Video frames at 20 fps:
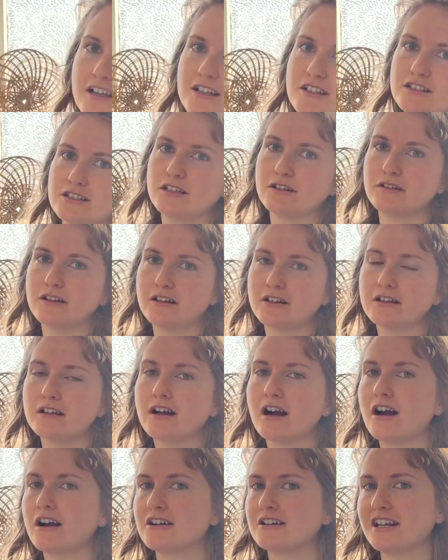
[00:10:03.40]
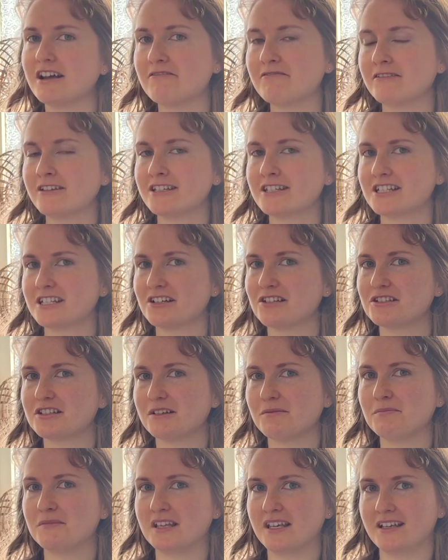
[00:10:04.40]
So there are definitely still
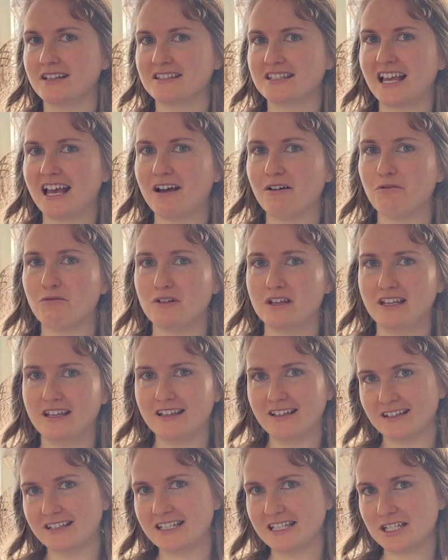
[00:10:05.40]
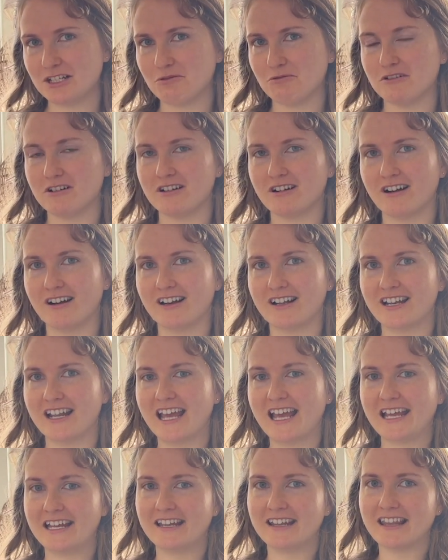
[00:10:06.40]
some things that we need to work on
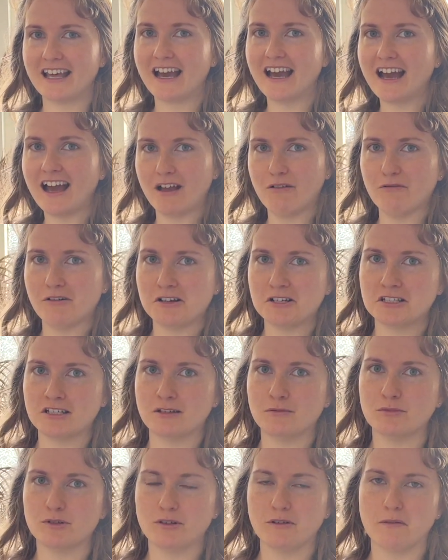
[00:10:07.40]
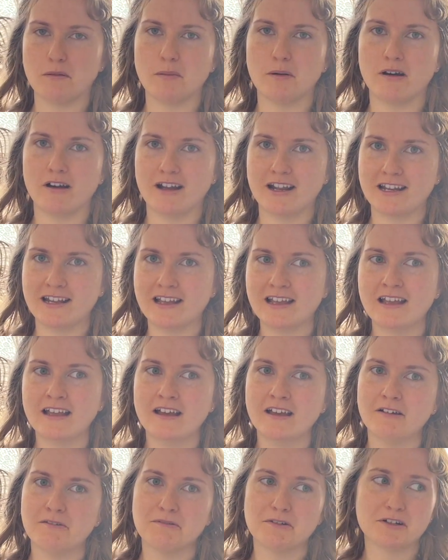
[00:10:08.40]
and that I want to improve upon.
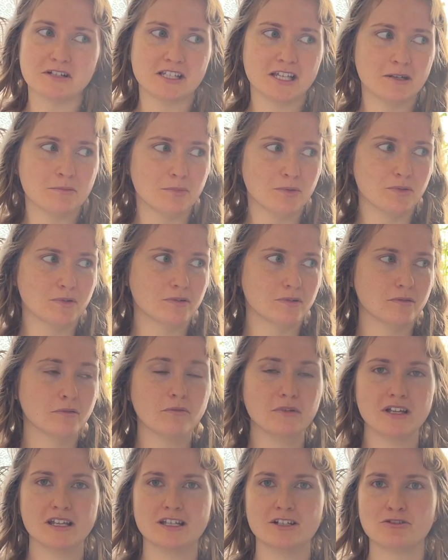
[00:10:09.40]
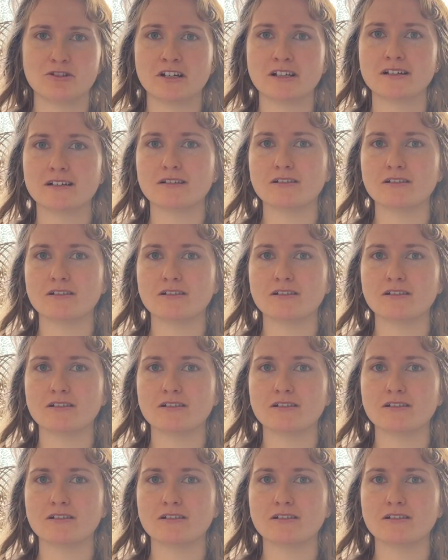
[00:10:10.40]
For example, we drink a